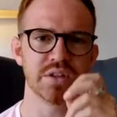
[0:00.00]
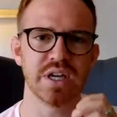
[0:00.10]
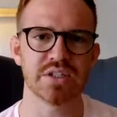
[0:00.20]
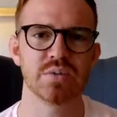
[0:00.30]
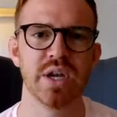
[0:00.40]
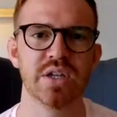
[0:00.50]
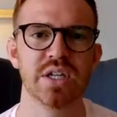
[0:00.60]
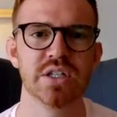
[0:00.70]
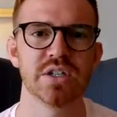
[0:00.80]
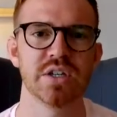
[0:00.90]
That's where you
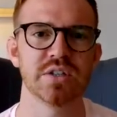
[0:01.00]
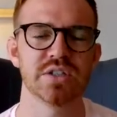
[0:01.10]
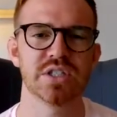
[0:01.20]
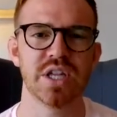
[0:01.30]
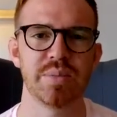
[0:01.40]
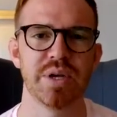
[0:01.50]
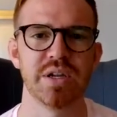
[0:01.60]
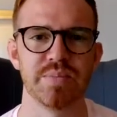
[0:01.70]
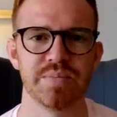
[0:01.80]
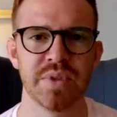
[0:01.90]
need to step
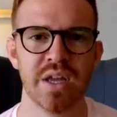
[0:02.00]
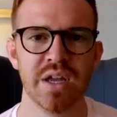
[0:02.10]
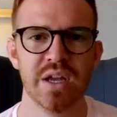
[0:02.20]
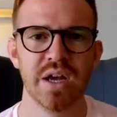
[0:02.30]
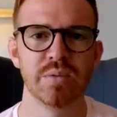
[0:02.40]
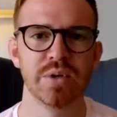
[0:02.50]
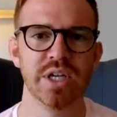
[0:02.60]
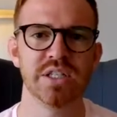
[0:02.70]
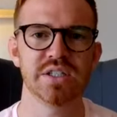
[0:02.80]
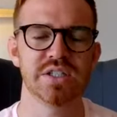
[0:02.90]
in. And what
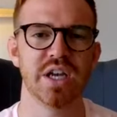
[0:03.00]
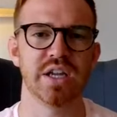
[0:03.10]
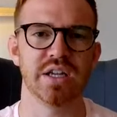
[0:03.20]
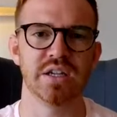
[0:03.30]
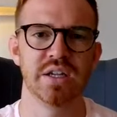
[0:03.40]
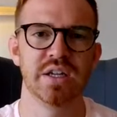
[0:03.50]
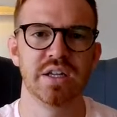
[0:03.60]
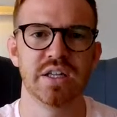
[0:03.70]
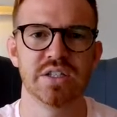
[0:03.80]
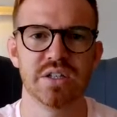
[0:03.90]
you need to say
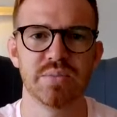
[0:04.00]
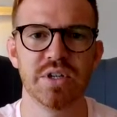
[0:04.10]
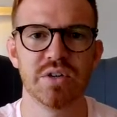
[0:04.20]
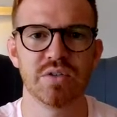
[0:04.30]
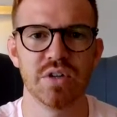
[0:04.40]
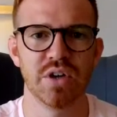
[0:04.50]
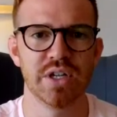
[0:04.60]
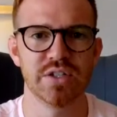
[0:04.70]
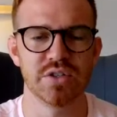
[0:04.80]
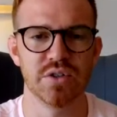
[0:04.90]
is something along the
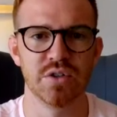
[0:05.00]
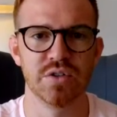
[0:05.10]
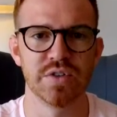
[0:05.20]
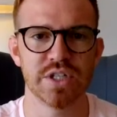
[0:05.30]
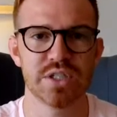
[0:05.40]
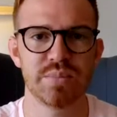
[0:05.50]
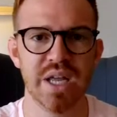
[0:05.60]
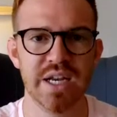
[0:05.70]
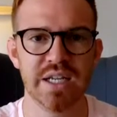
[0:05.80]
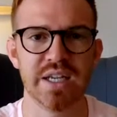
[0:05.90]
lines of
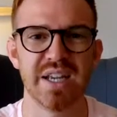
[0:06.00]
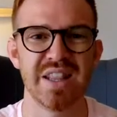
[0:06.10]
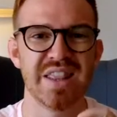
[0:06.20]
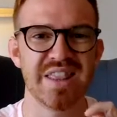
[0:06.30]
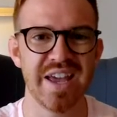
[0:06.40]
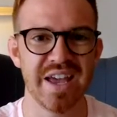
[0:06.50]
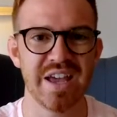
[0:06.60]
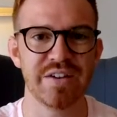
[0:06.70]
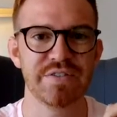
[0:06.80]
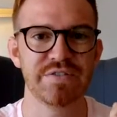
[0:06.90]
explaining it in
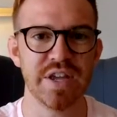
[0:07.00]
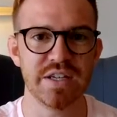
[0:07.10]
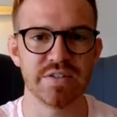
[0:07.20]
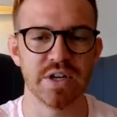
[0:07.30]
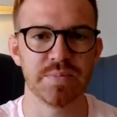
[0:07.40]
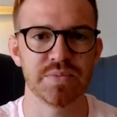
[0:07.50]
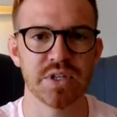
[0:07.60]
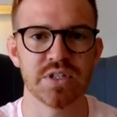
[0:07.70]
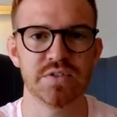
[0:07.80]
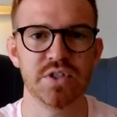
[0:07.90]
their favor.
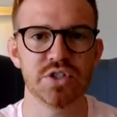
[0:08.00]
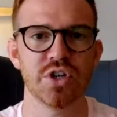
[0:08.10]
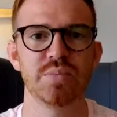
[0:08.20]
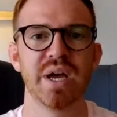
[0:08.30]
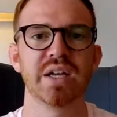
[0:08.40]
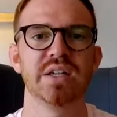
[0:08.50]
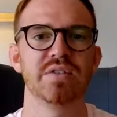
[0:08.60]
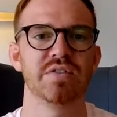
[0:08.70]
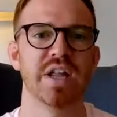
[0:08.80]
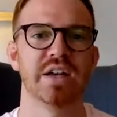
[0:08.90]
Because if you just go back and
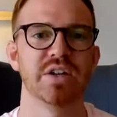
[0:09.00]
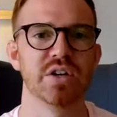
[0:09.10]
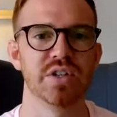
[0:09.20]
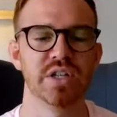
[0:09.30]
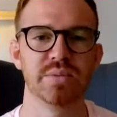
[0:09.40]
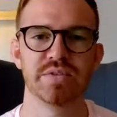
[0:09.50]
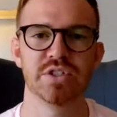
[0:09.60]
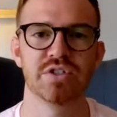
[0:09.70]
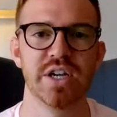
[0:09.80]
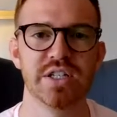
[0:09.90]
give a flat no, they're going to be
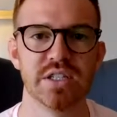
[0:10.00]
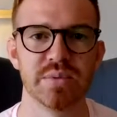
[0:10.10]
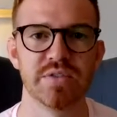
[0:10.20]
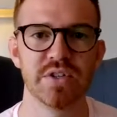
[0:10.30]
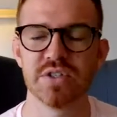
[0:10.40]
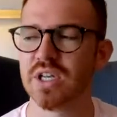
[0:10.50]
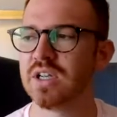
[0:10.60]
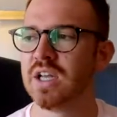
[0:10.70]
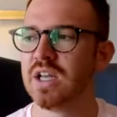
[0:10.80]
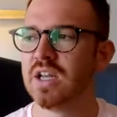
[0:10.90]
frustrated. But if you
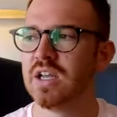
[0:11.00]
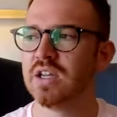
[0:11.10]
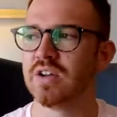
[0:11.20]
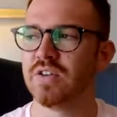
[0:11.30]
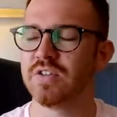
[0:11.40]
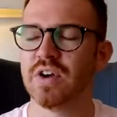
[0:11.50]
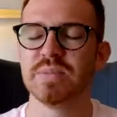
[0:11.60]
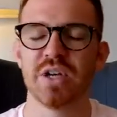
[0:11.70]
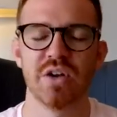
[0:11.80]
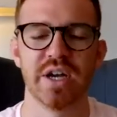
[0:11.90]
say, if I'm
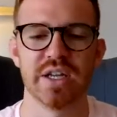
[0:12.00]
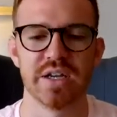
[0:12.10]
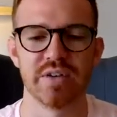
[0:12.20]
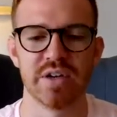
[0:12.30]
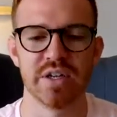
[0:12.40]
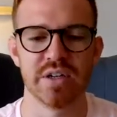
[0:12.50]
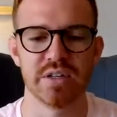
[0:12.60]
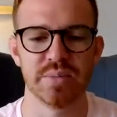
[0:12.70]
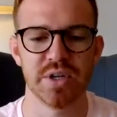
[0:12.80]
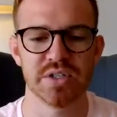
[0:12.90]
the client here and
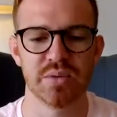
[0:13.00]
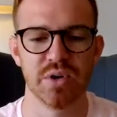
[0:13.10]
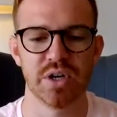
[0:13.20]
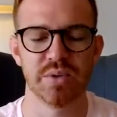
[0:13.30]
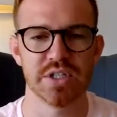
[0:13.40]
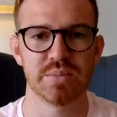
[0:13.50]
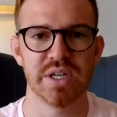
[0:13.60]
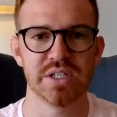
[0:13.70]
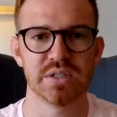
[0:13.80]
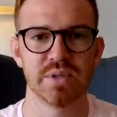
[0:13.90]
the person I'm working with
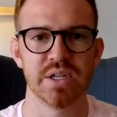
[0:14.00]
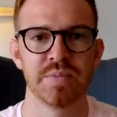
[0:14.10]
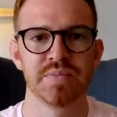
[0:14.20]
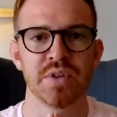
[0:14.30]
explains to me,